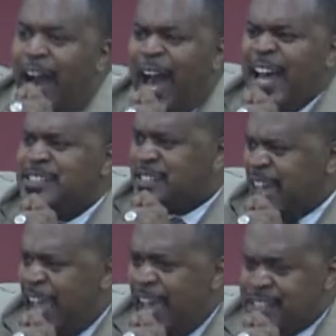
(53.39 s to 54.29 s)
God
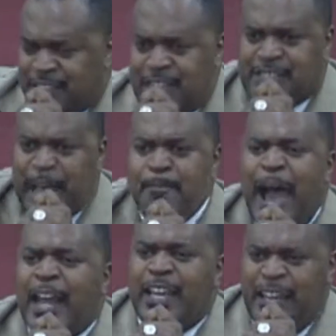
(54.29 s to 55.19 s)
says to
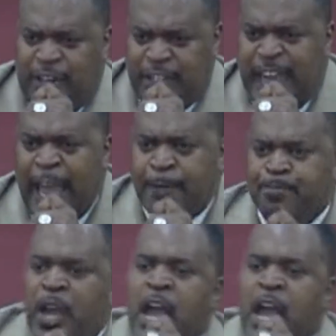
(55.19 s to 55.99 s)
somebody here today,